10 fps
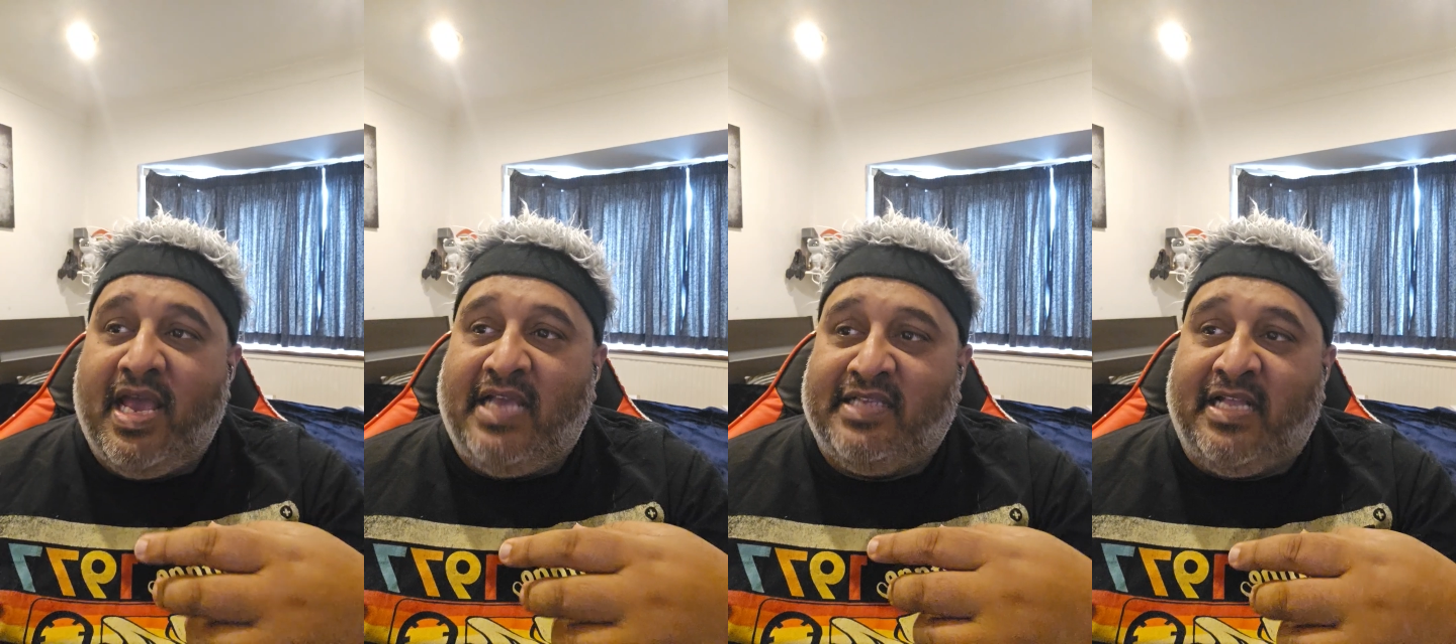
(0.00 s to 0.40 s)

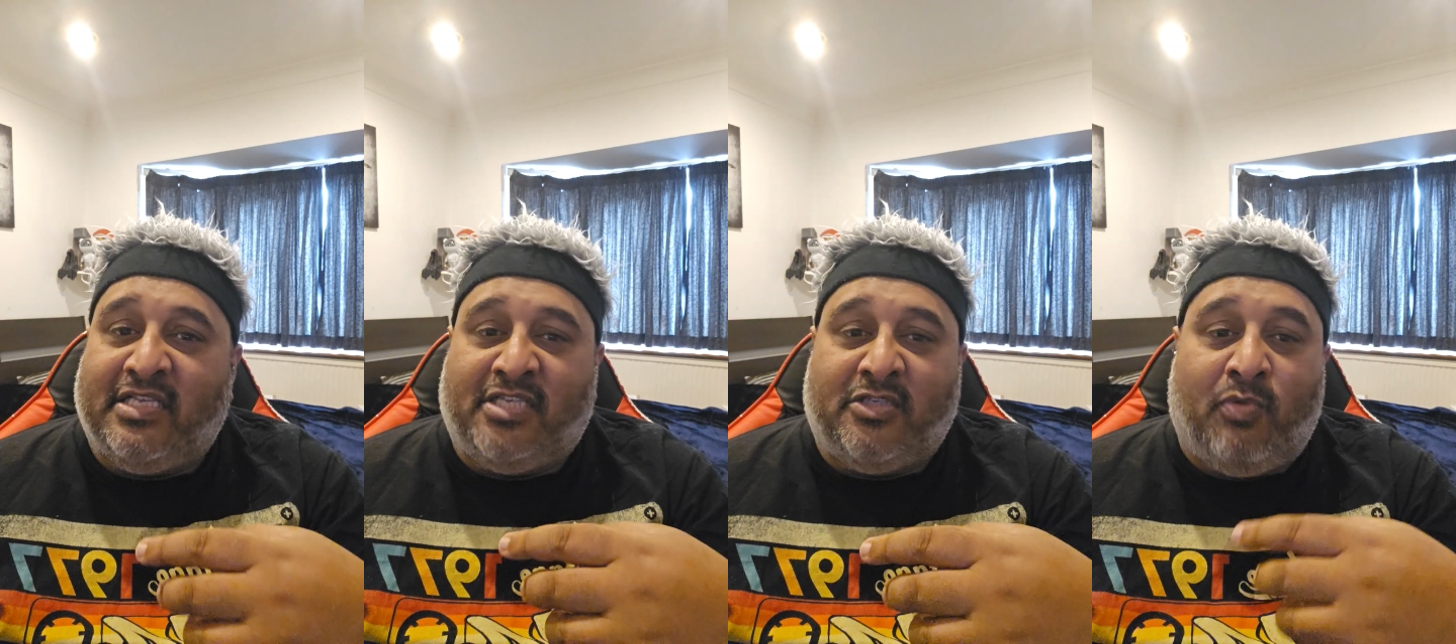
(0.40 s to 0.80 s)
his
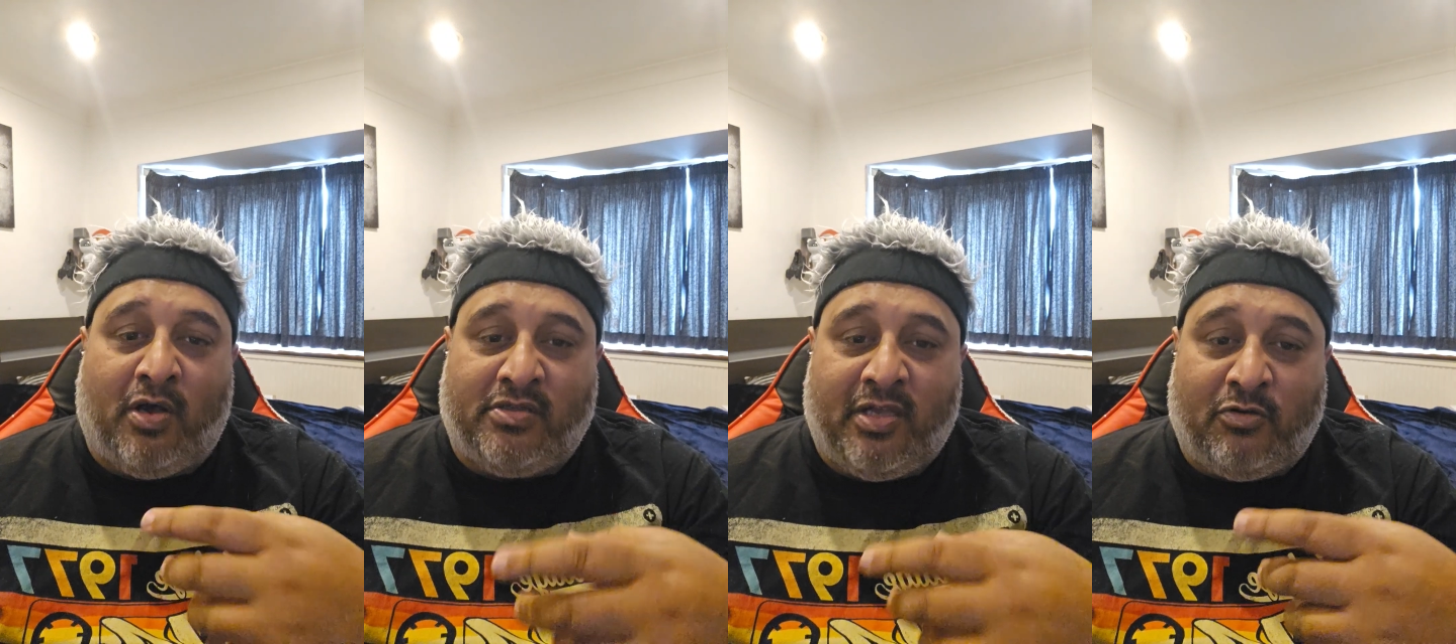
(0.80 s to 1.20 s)
innocence
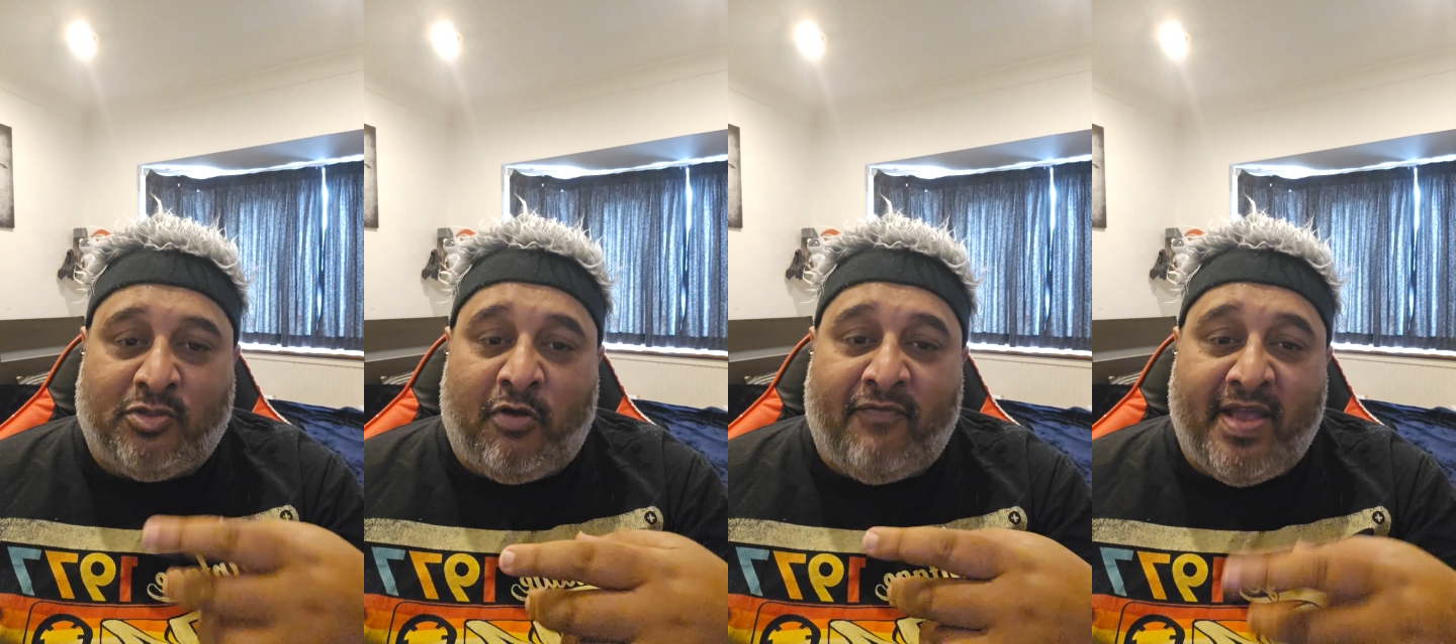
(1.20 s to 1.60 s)
whilst
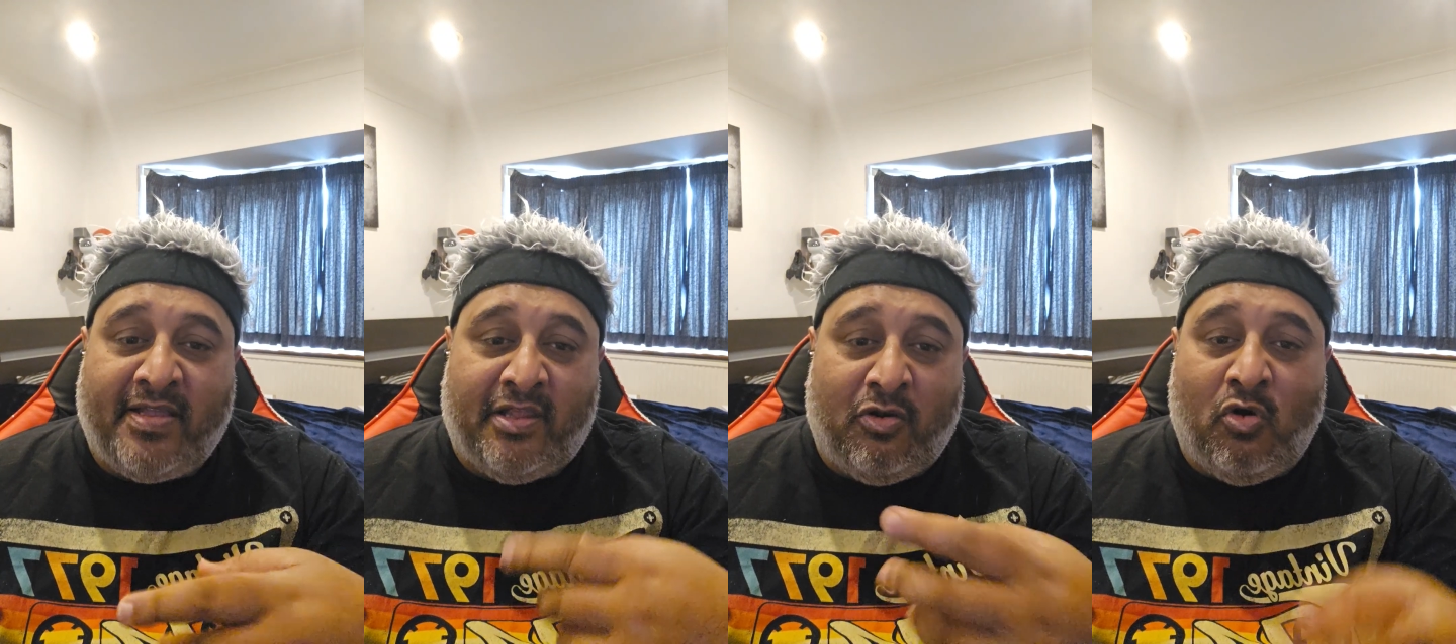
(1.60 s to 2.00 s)
also
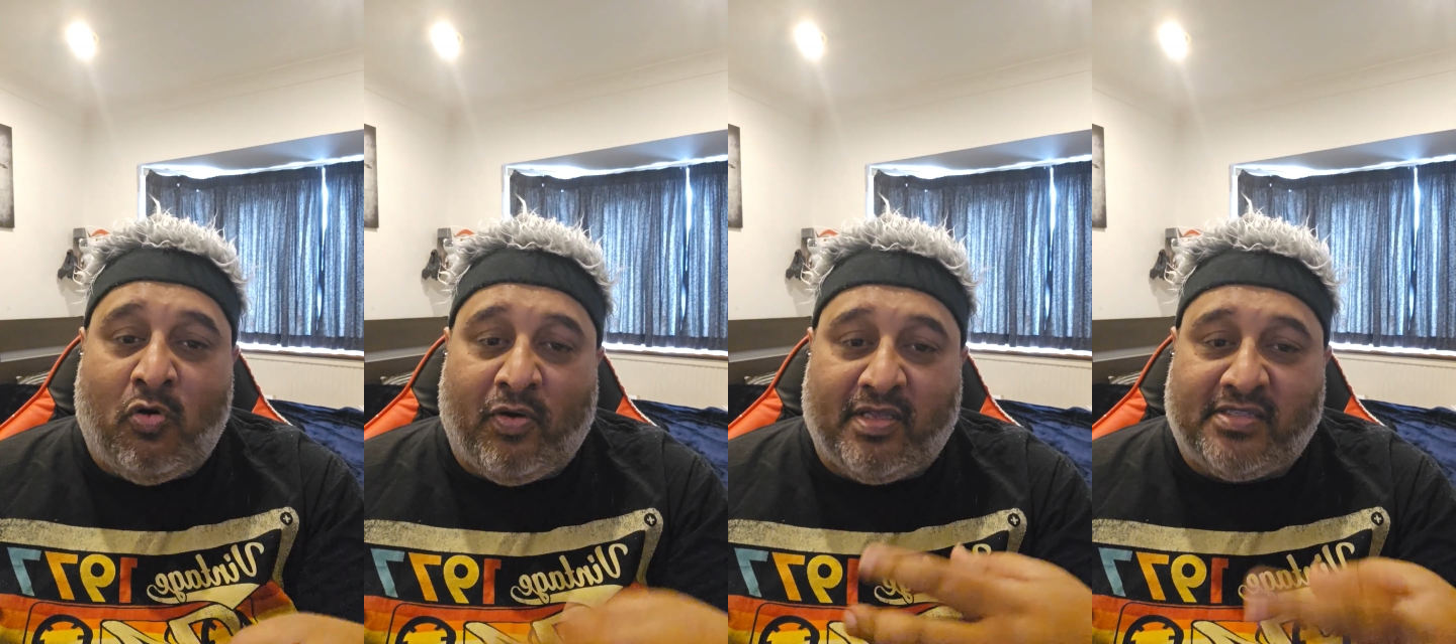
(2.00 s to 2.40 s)
evading the
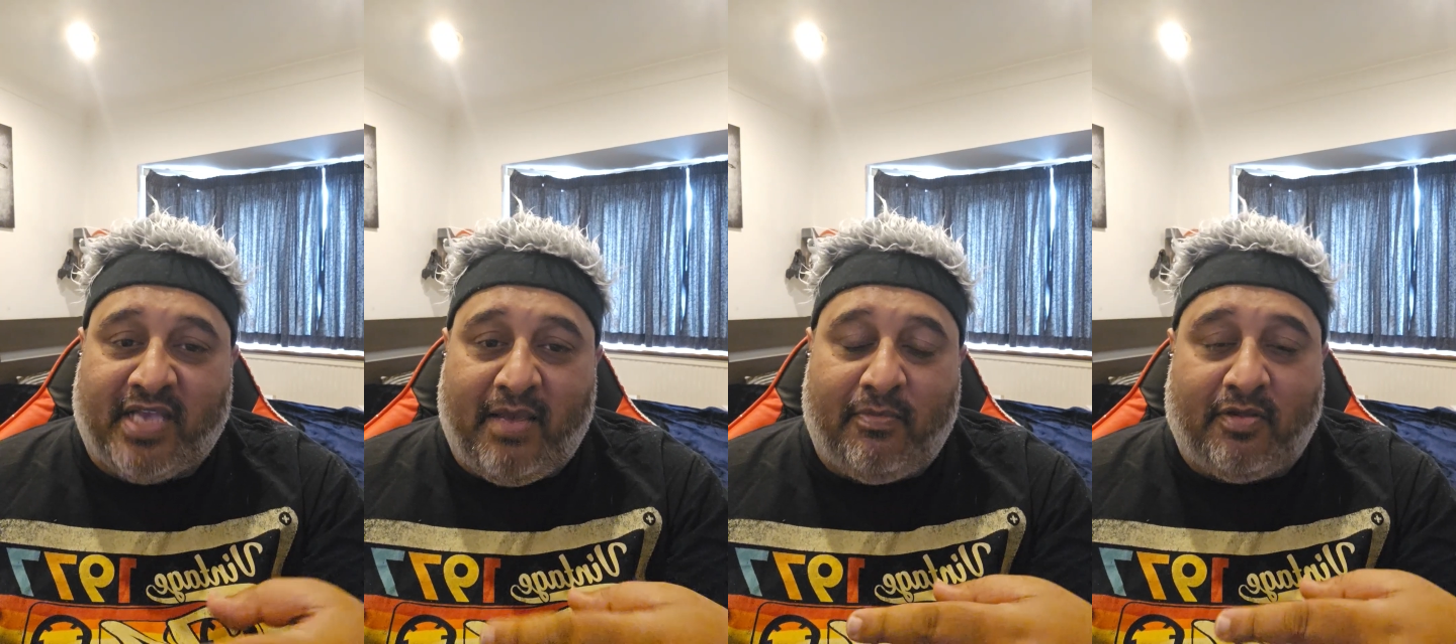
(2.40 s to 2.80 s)
law at the
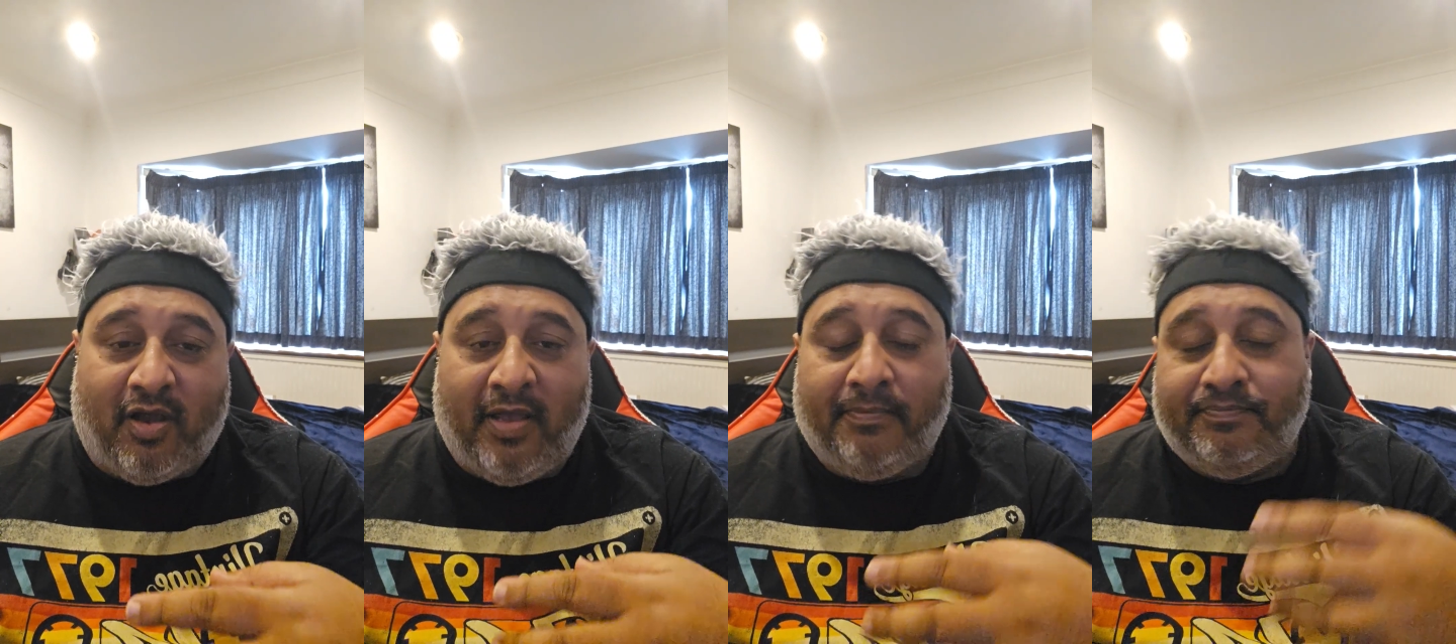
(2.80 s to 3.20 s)
same
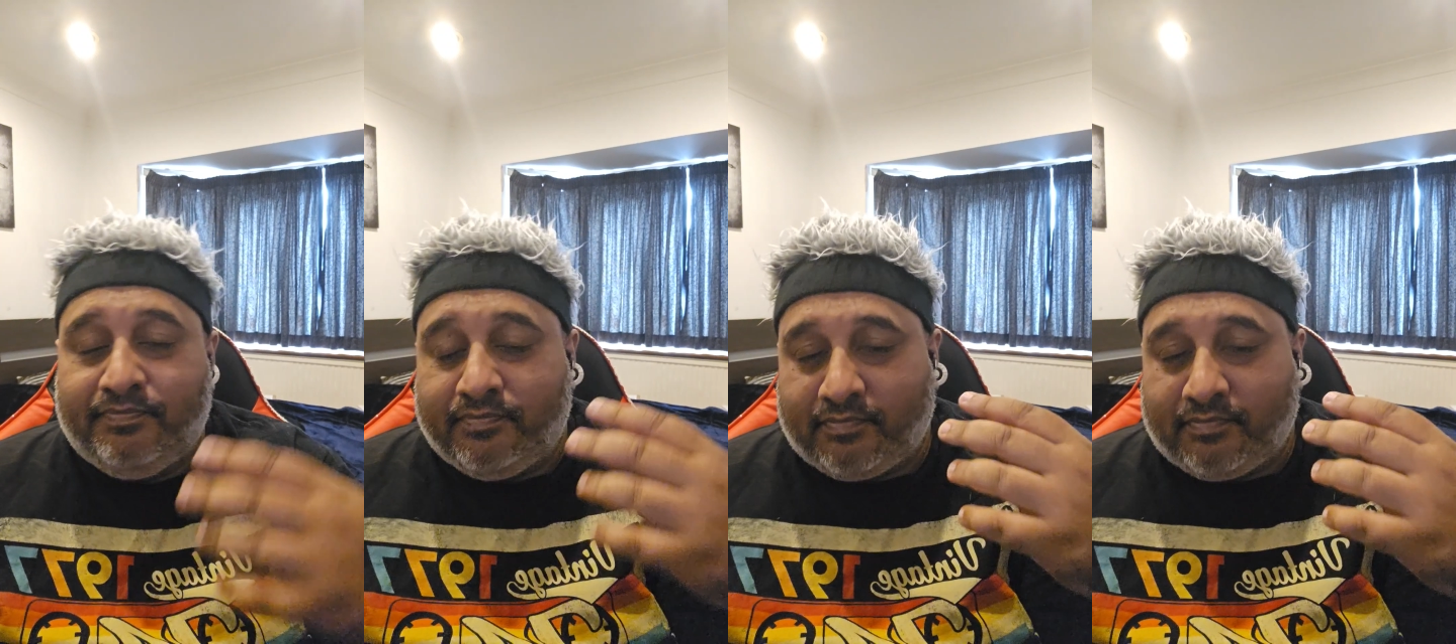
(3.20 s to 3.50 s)
time,